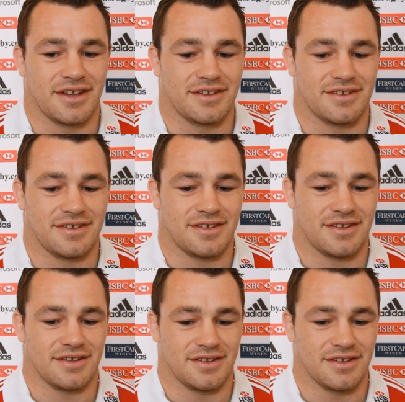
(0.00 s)

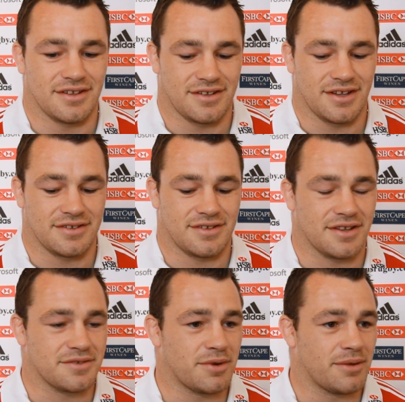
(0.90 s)

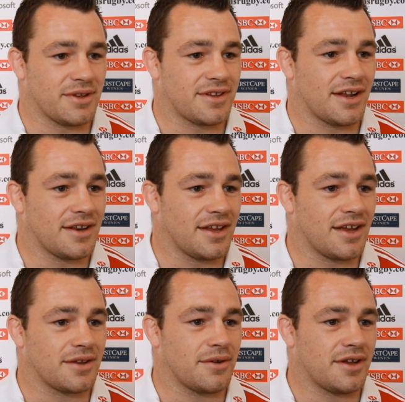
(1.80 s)
that's my mentality
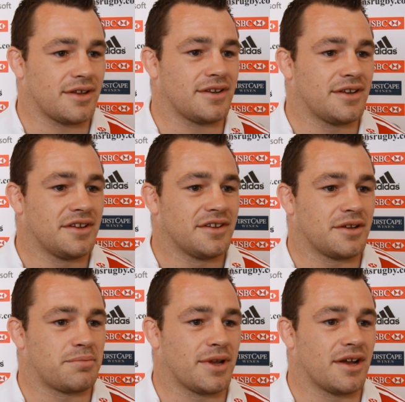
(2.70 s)
anyway, and
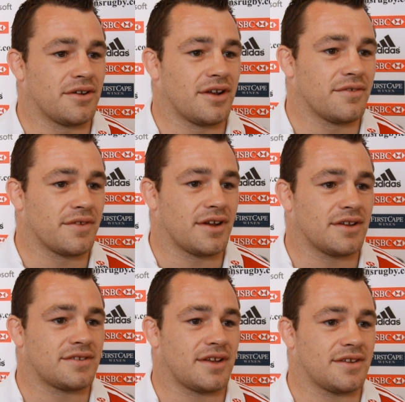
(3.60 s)
I'd be going over
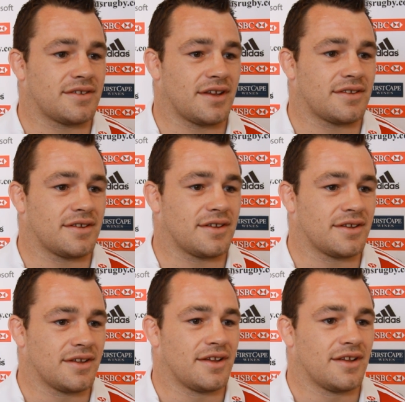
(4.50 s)
there set to
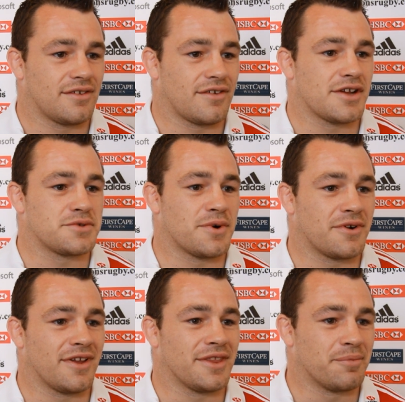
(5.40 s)
rage
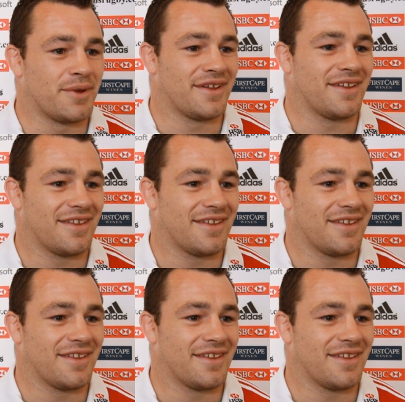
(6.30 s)
war on them.